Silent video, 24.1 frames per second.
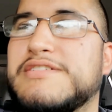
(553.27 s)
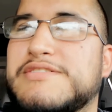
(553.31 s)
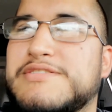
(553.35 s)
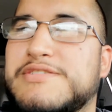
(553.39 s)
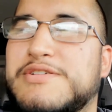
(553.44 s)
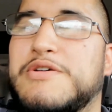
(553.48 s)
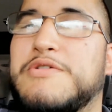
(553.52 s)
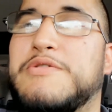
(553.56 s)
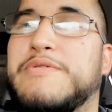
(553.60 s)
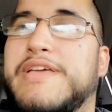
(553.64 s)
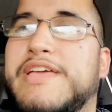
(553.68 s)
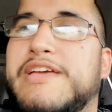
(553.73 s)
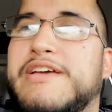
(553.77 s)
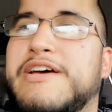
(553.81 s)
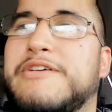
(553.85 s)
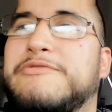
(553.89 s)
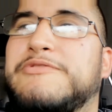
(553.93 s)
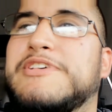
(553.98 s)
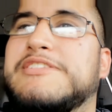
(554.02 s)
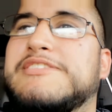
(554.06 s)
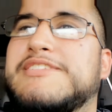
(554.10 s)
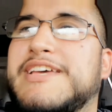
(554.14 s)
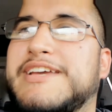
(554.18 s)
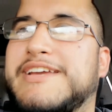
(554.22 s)
So yeah,
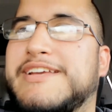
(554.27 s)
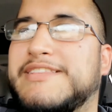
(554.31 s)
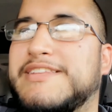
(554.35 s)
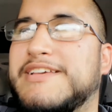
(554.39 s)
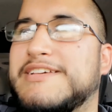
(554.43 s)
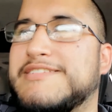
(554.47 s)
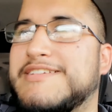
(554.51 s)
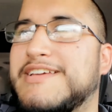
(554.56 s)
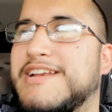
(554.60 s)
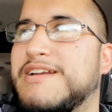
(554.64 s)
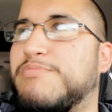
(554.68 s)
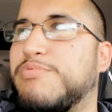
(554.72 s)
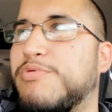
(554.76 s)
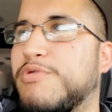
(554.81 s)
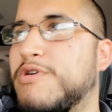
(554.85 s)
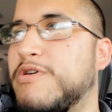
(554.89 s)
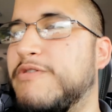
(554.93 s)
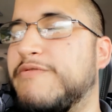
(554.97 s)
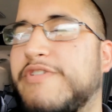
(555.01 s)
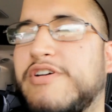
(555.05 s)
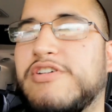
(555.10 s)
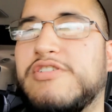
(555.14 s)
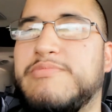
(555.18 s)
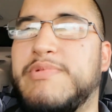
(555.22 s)
if the ticket does get
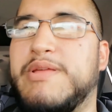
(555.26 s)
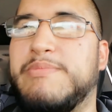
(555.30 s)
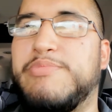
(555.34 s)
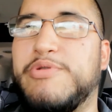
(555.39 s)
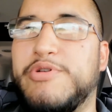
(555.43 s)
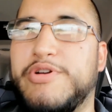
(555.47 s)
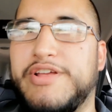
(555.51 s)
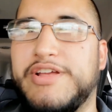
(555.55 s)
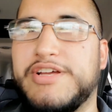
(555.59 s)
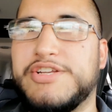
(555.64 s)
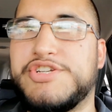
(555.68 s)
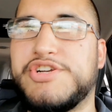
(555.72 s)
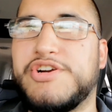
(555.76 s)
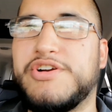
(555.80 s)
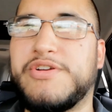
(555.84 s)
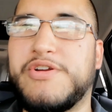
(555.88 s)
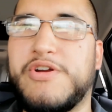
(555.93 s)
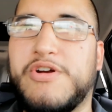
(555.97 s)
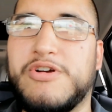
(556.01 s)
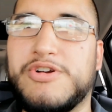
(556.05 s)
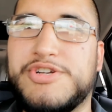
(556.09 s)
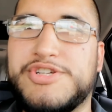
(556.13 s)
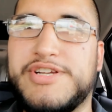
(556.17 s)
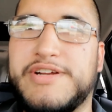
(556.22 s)
approved, I'm going to be putting a
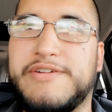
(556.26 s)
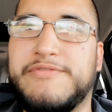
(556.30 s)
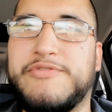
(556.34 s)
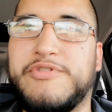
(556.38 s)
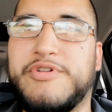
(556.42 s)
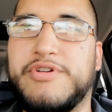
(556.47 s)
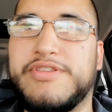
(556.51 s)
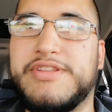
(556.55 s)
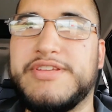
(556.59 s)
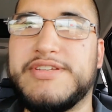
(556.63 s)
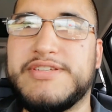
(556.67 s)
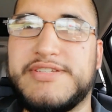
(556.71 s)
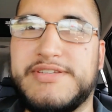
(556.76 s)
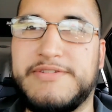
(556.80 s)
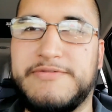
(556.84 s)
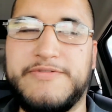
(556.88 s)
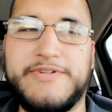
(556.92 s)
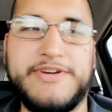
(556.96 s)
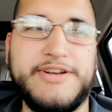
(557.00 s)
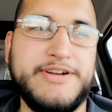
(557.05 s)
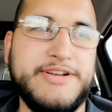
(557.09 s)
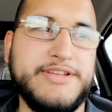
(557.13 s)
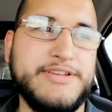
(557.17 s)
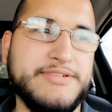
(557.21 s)
junkyard shifter in this
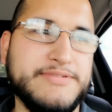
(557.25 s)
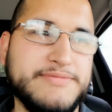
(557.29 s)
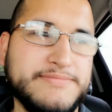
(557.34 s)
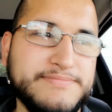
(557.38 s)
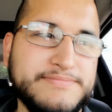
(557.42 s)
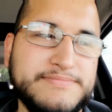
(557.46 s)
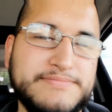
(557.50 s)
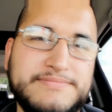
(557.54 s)
Infiniti.